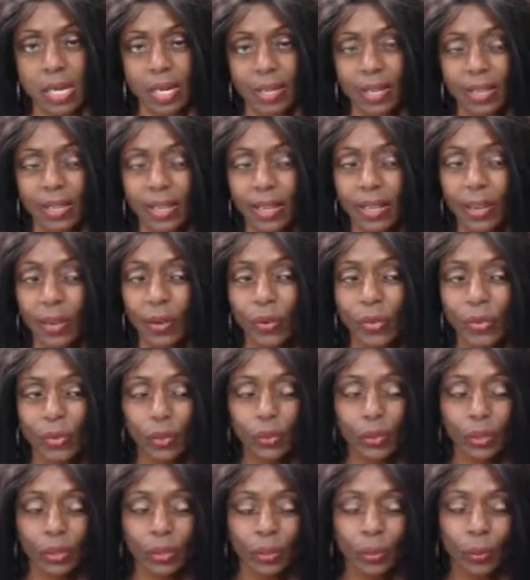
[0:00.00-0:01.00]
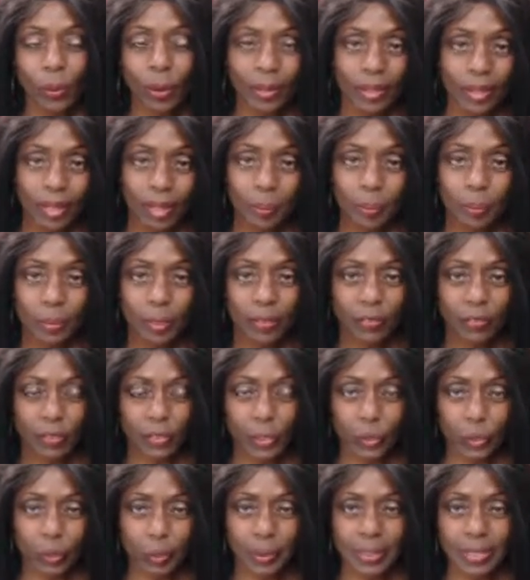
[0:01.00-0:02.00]
you want to up-level
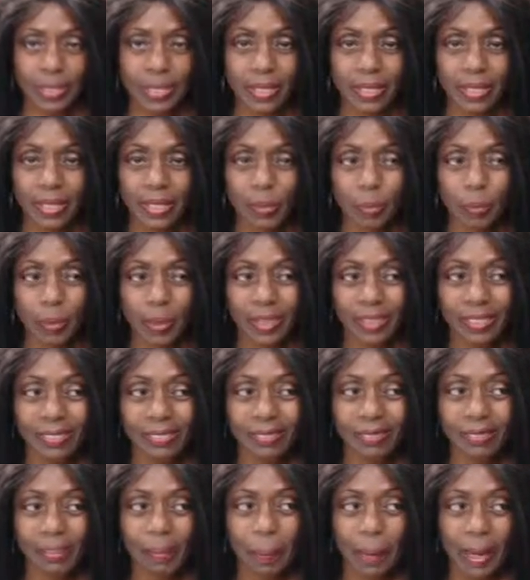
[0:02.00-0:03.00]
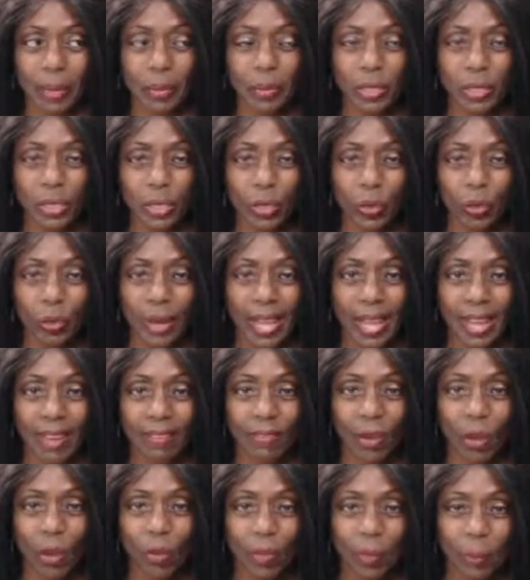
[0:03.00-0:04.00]
your business, but maybe you don't have
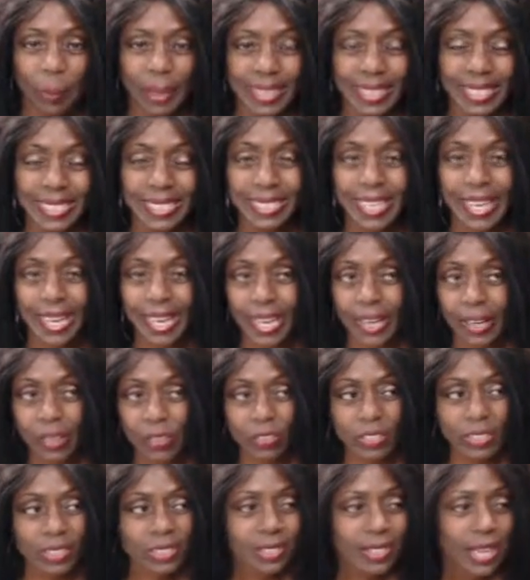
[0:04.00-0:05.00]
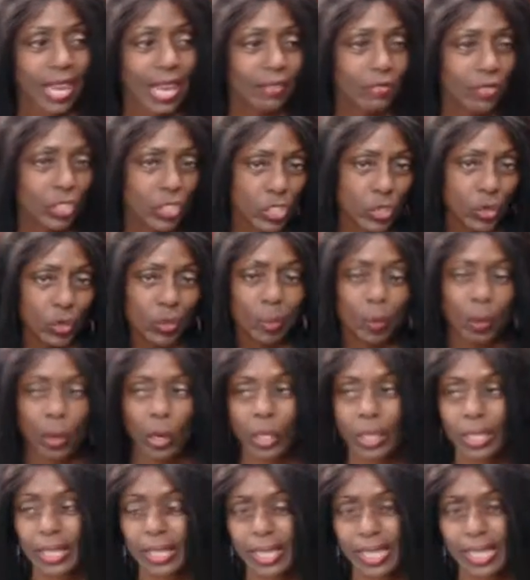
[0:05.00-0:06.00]
all the money to hire the staff to do the
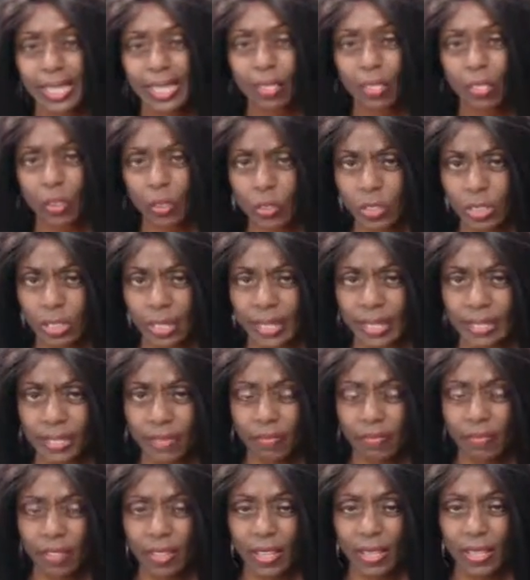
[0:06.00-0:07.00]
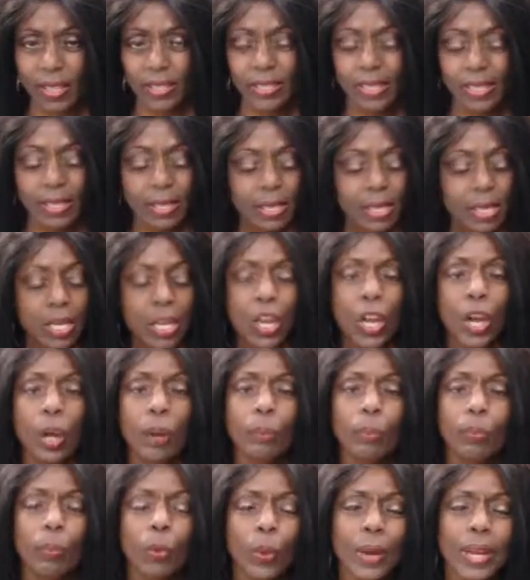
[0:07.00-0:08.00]
marketing, those kinds of things?
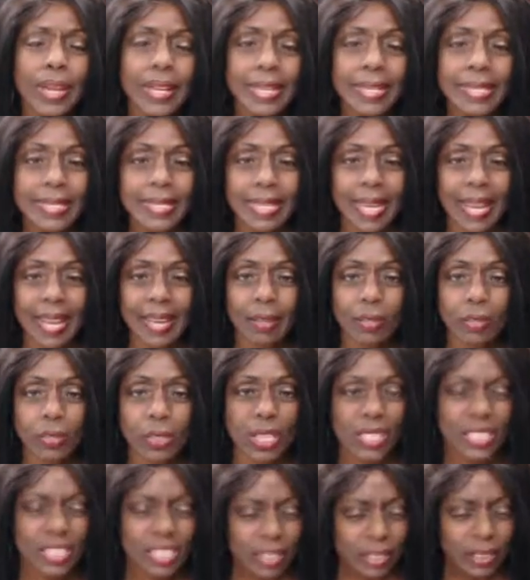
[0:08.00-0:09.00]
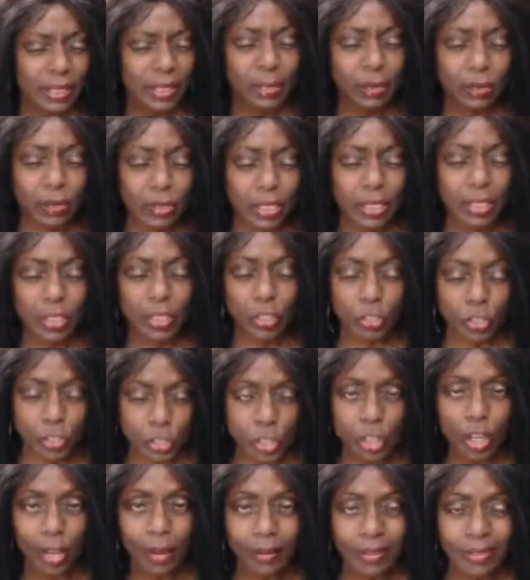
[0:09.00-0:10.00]
Break it down to little teeny
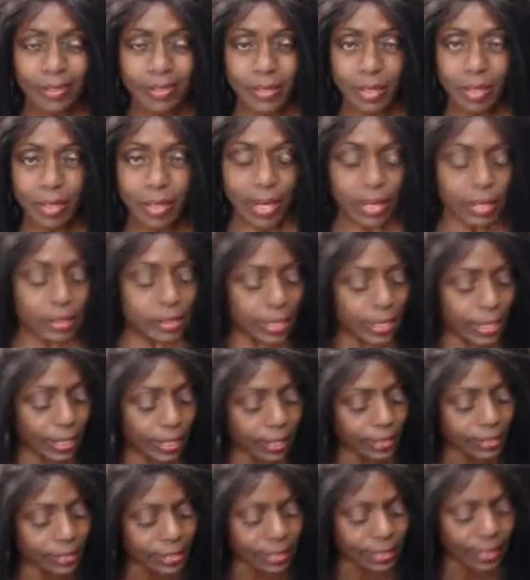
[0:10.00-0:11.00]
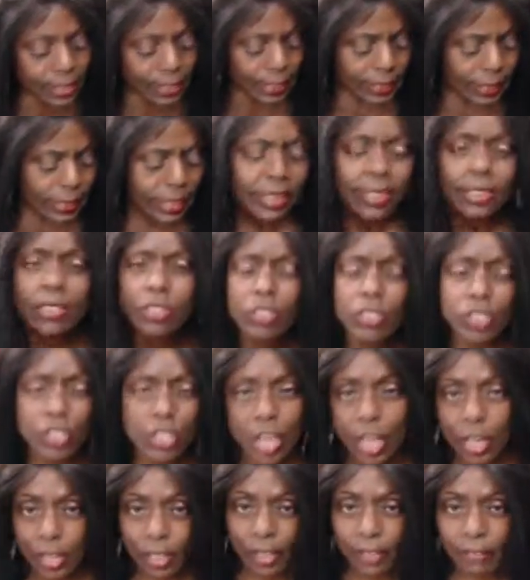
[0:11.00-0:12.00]
chunks. Take a teeny little
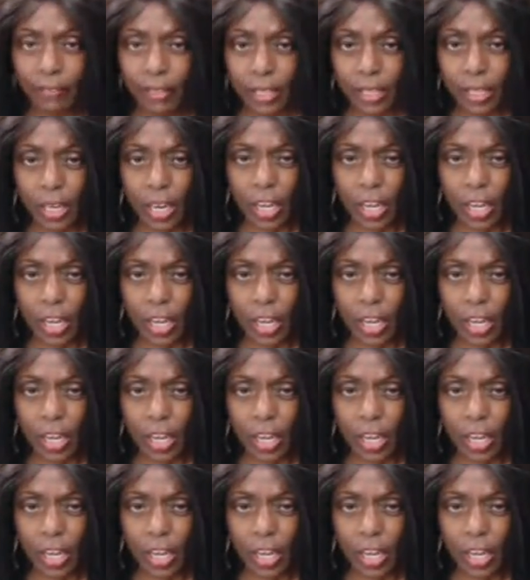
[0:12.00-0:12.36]
chunk of it.